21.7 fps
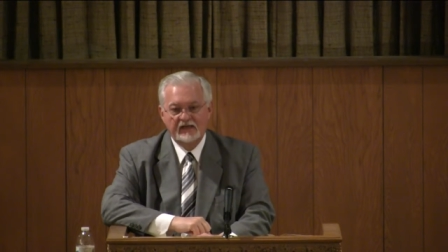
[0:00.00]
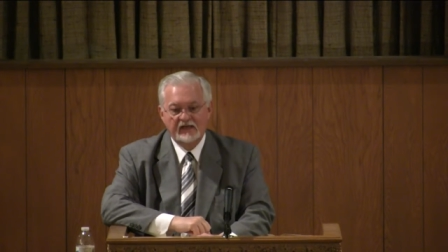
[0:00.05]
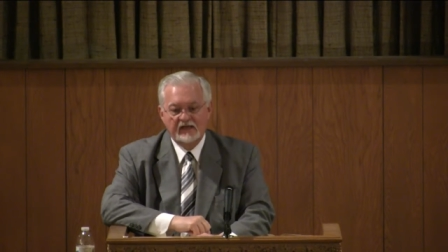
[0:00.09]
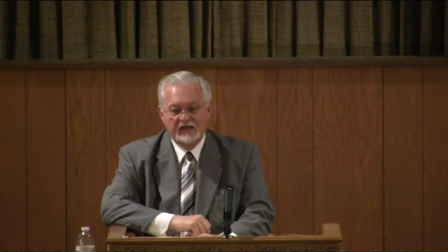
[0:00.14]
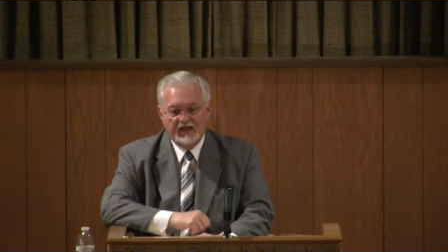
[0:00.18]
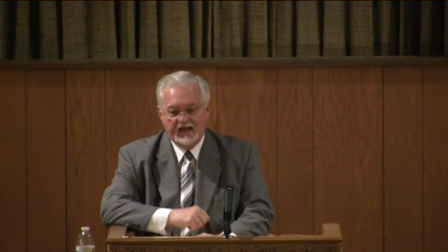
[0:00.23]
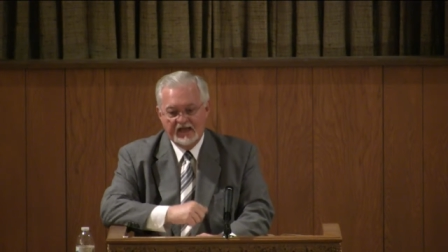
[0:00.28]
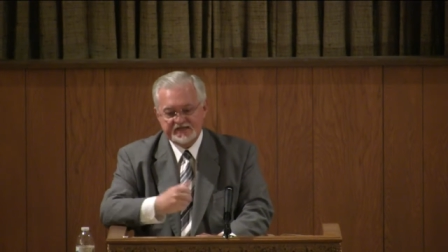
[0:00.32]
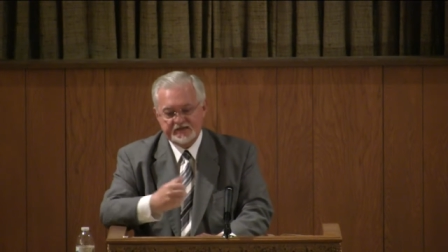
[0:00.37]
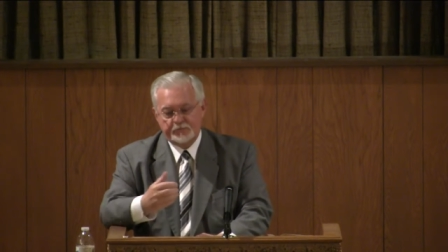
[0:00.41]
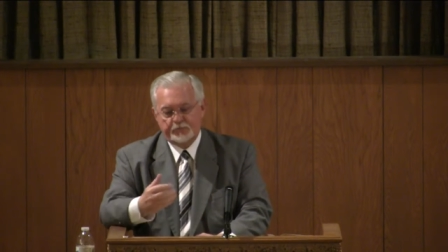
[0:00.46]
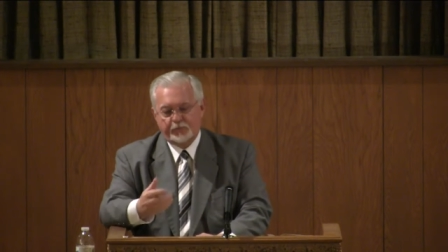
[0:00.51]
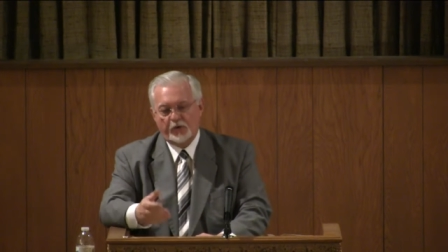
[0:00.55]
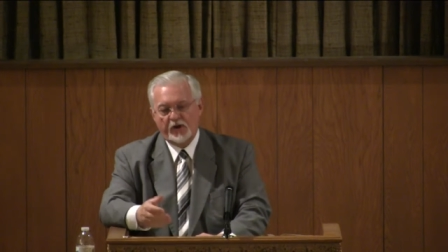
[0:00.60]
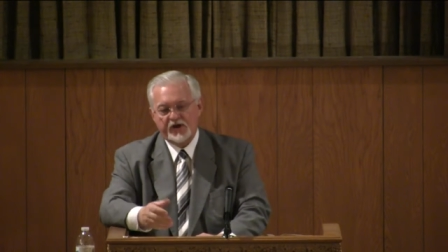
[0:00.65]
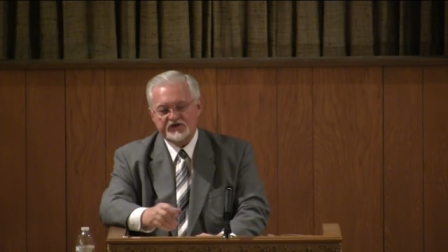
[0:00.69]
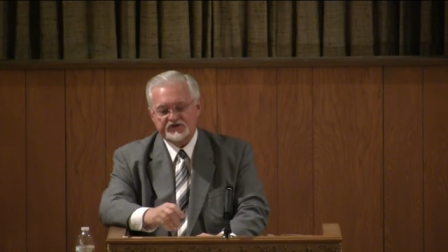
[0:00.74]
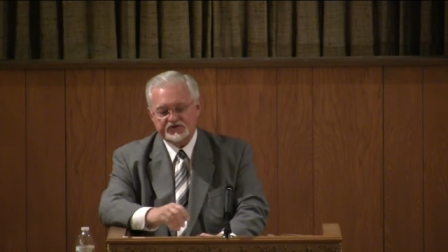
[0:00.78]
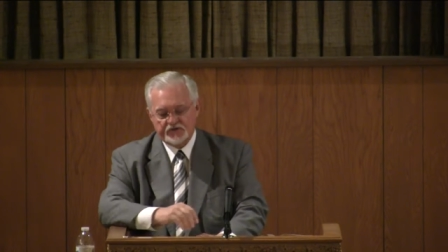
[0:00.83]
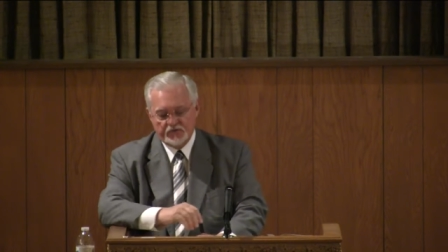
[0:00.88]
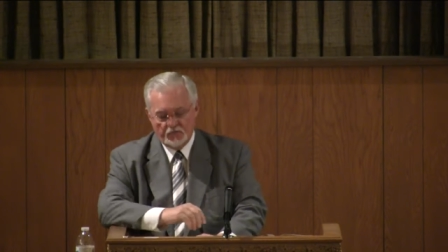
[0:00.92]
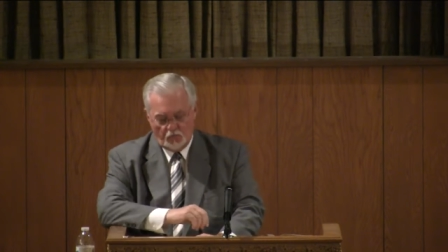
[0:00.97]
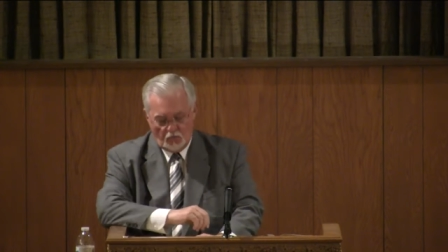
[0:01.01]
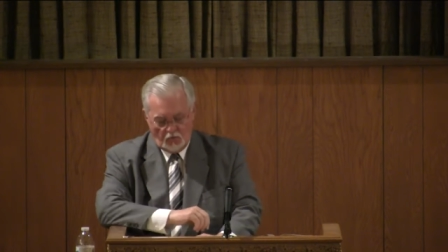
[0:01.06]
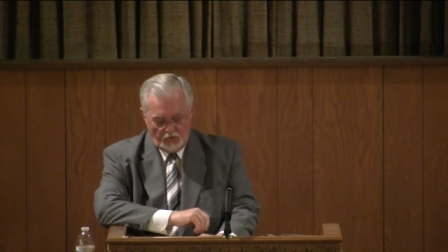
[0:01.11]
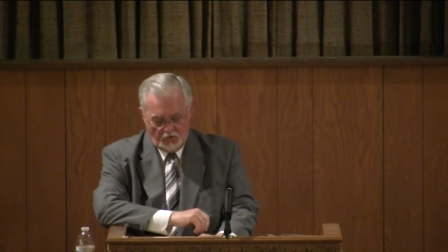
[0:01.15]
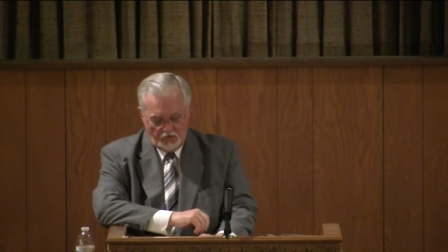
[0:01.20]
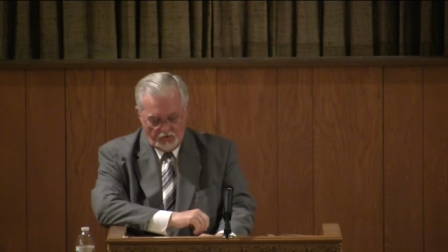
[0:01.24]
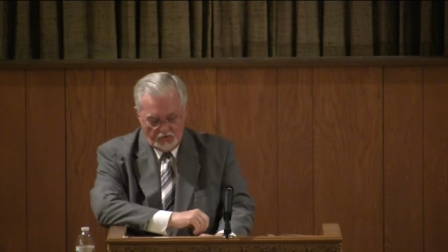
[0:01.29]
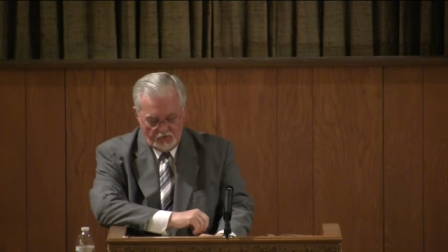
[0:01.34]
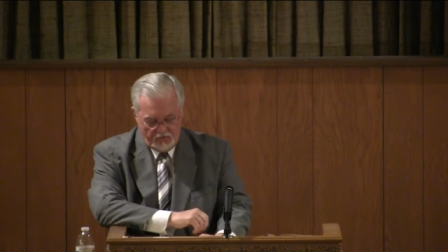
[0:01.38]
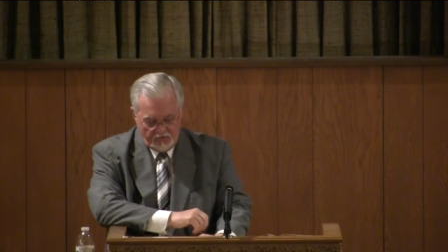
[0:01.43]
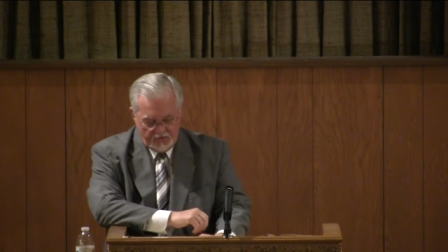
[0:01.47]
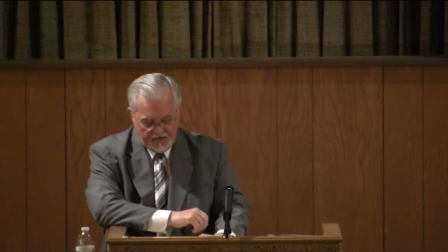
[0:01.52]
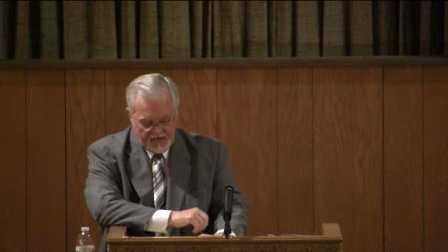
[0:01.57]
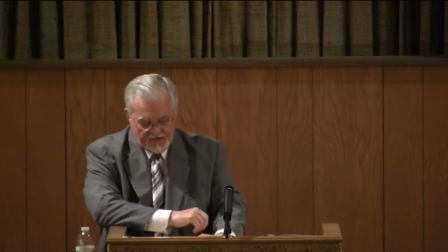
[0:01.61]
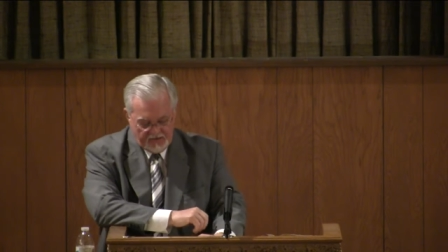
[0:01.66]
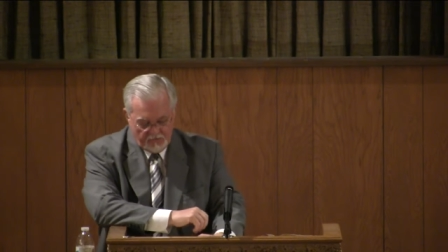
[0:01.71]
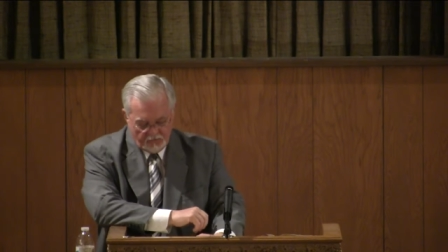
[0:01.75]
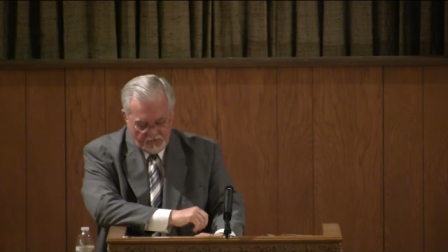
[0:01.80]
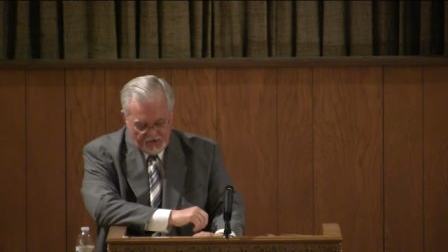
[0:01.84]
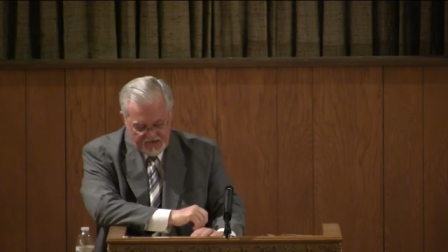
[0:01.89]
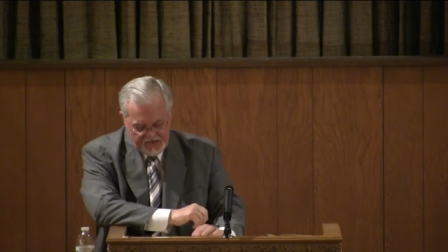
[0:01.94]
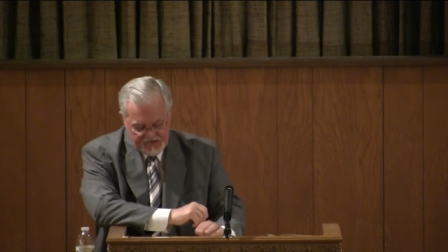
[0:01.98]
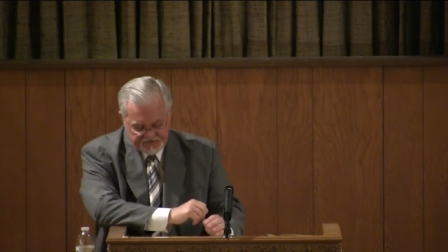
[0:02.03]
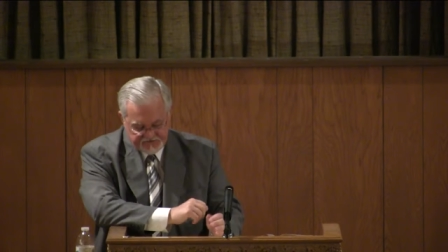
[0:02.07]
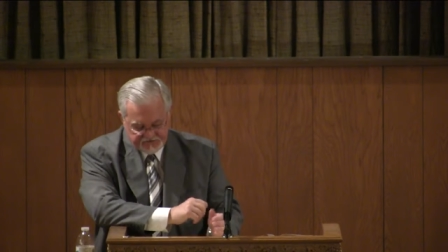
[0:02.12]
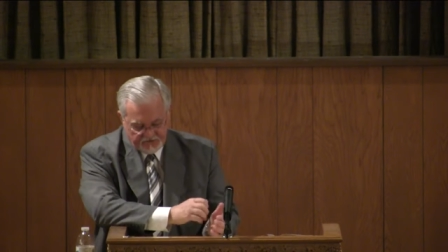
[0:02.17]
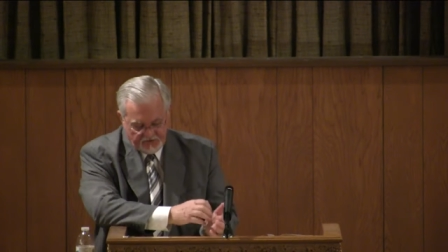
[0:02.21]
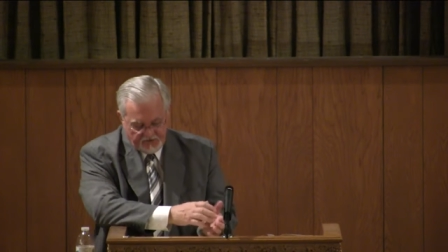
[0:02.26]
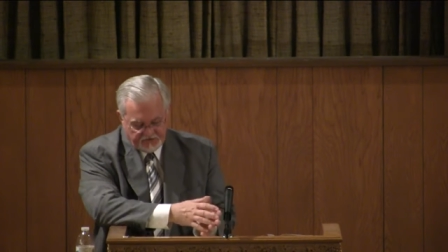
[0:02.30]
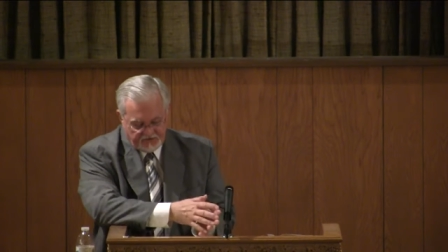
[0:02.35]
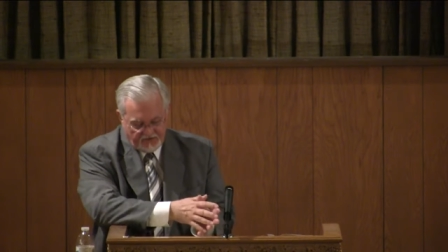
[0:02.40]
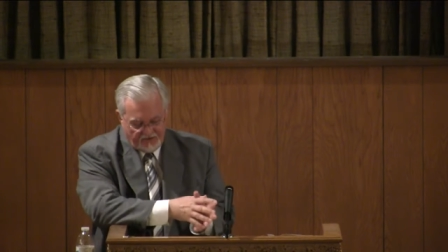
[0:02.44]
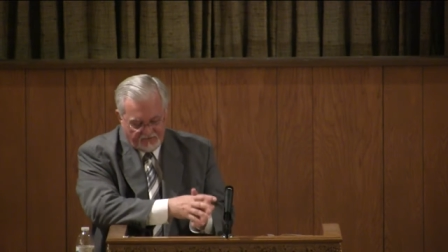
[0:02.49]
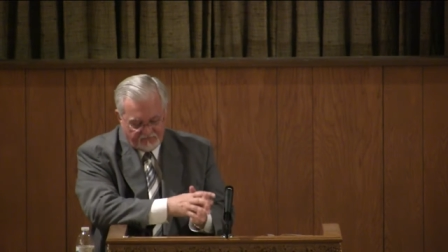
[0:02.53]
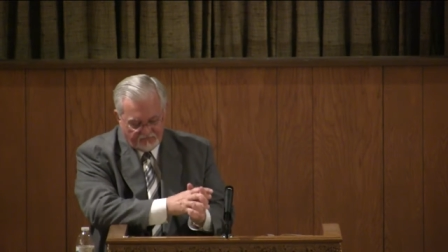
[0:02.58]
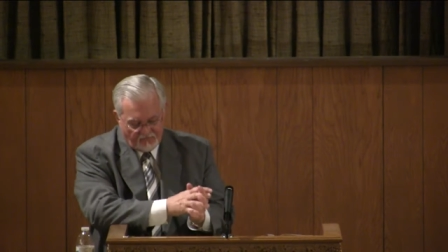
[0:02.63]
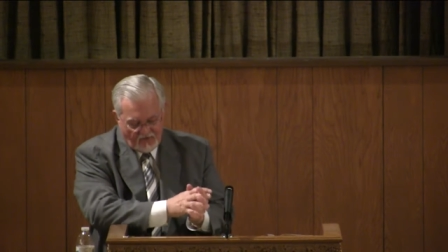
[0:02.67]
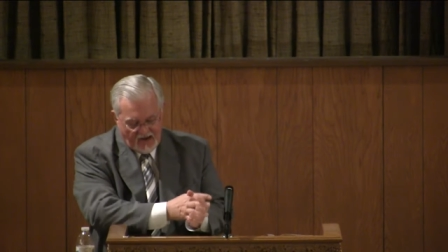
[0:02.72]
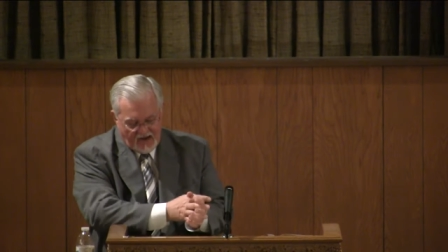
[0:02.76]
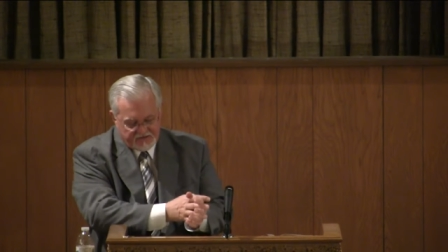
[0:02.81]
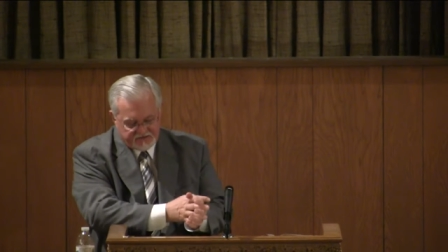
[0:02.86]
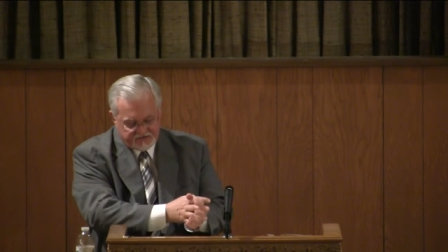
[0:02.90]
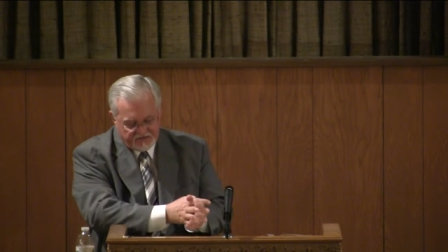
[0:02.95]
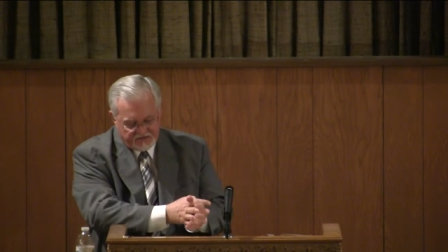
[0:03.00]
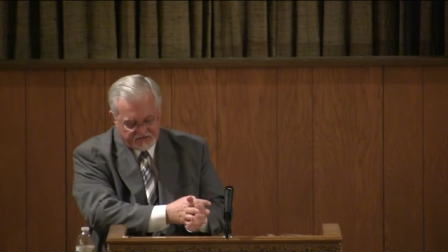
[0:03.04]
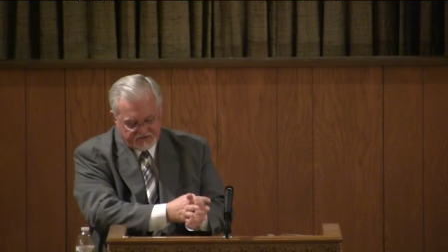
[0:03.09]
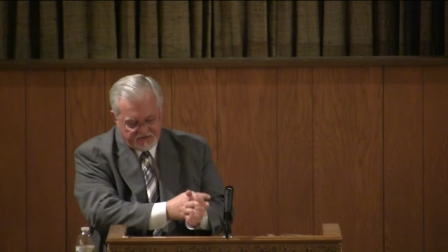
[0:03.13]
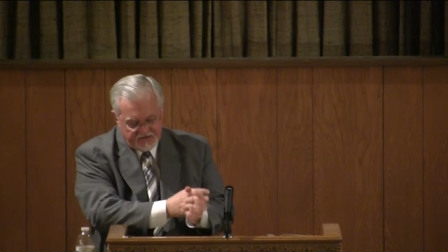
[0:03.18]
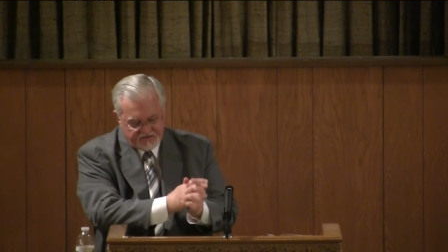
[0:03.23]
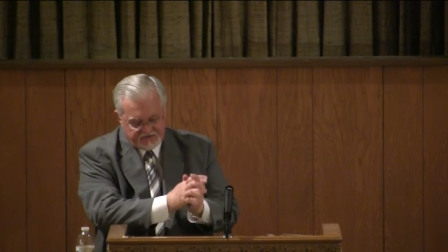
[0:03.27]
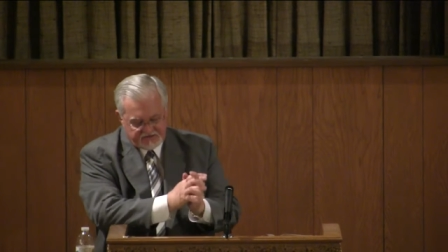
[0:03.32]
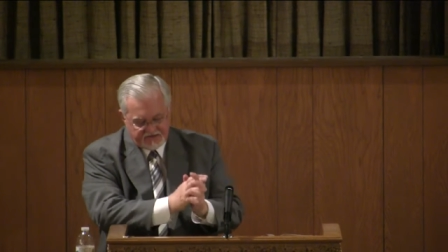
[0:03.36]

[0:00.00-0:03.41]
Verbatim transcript: And as he preached the word, he reasoned of righteousness,